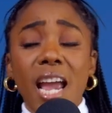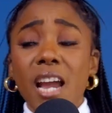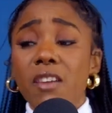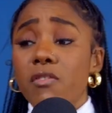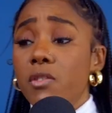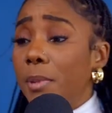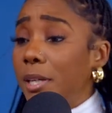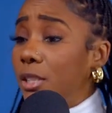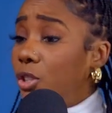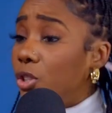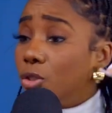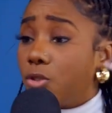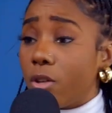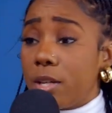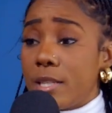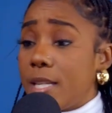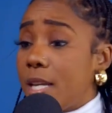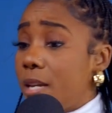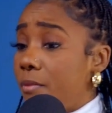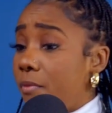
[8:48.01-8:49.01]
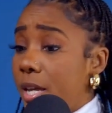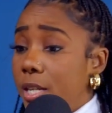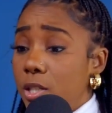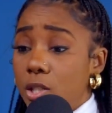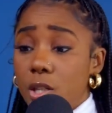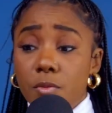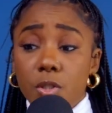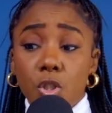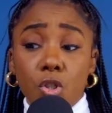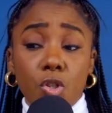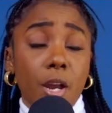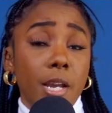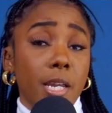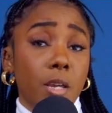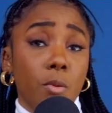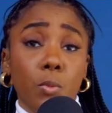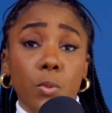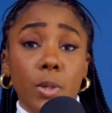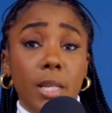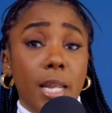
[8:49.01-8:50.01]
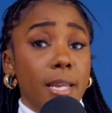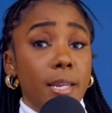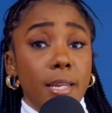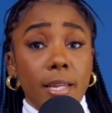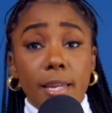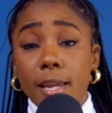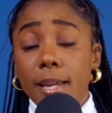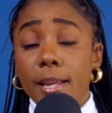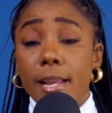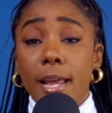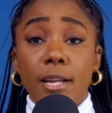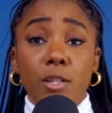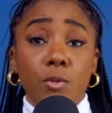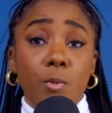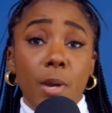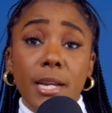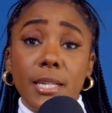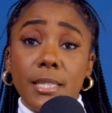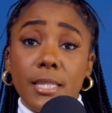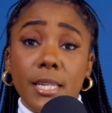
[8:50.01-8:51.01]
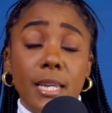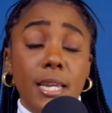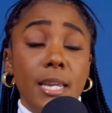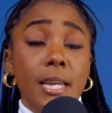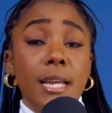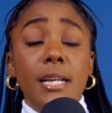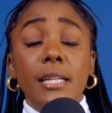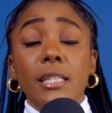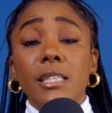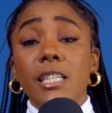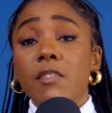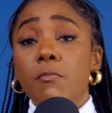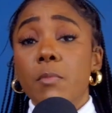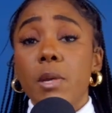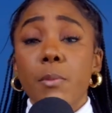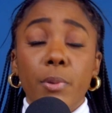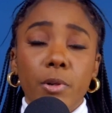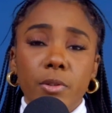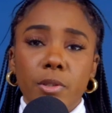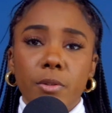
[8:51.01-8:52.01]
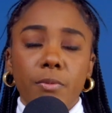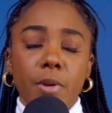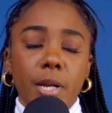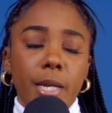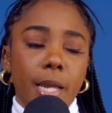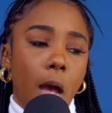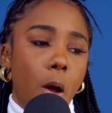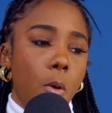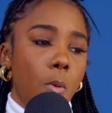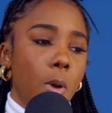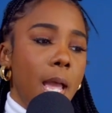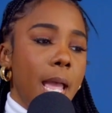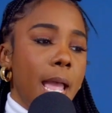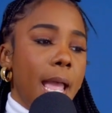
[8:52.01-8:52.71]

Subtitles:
Everybody's just trying to take advantage of us, trying to get what they can get, X, Y, and Z. Leave me burnt the fuck out.